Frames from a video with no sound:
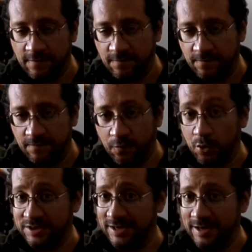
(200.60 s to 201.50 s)

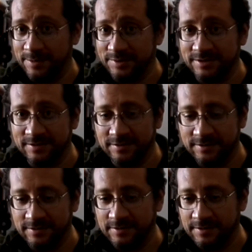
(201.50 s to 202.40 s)
4 times.
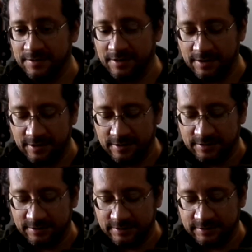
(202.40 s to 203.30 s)
The
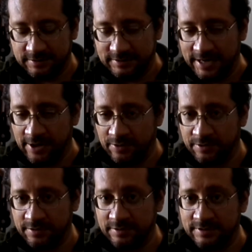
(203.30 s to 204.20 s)

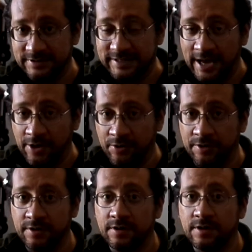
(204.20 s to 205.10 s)
down,
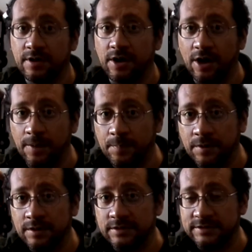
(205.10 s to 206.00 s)
down, up,
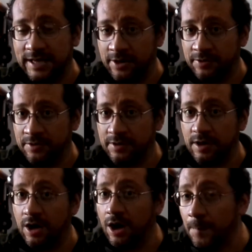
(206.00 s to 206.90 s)
down,
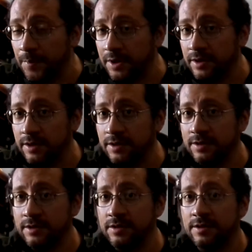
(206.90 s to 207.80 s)
up.
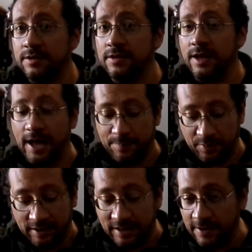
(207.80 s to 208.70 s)
I
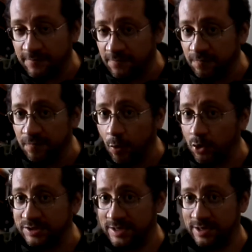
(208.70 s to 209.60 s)
play that 4
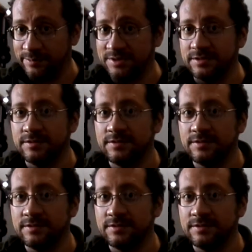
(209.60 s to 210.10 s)
times.